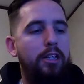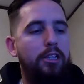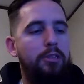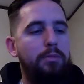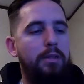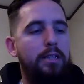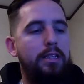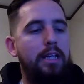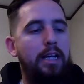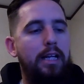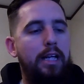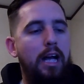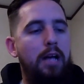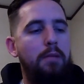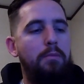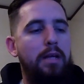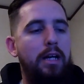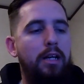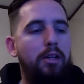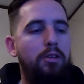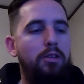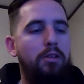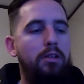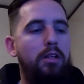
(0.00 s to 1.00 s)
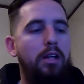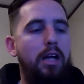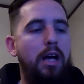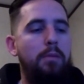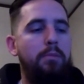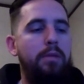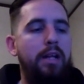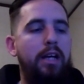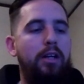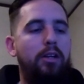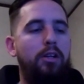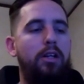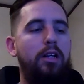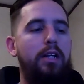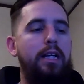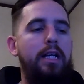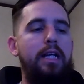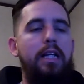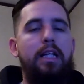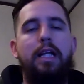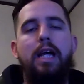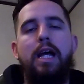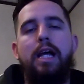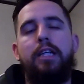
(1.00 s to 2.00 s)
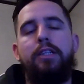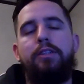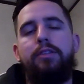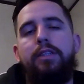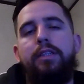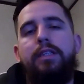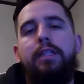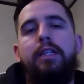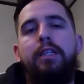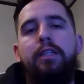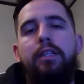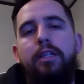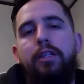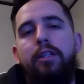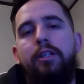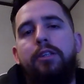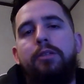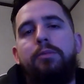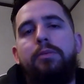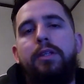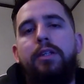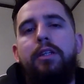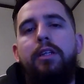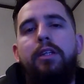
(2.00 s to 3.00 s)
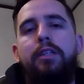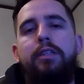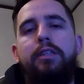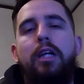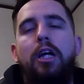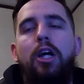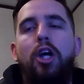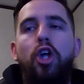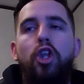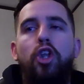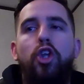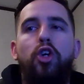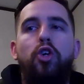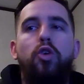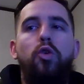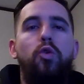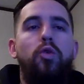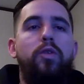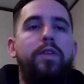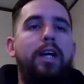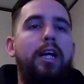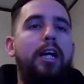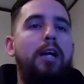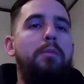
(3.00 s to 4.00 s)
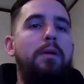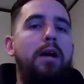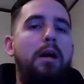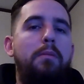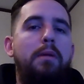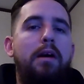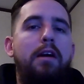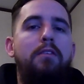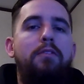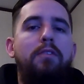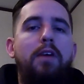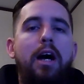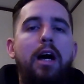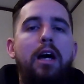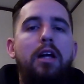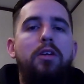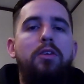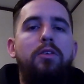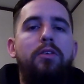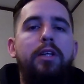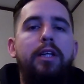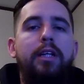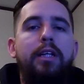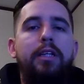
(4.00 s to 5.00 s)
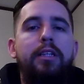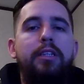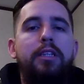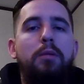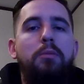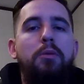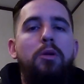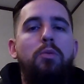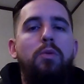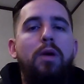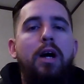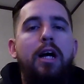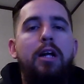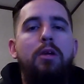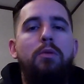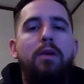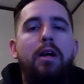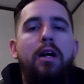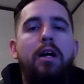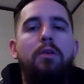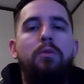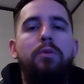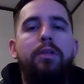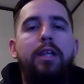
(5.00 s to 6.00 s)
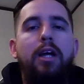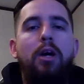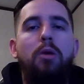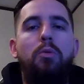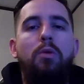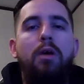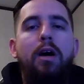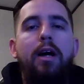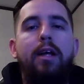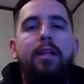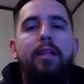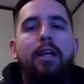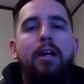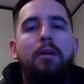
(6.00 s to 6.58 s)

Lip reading: my thing, I'm not going to let it last for 10 years, because the cool thing about my vinyl is I'm going to ride around with that white and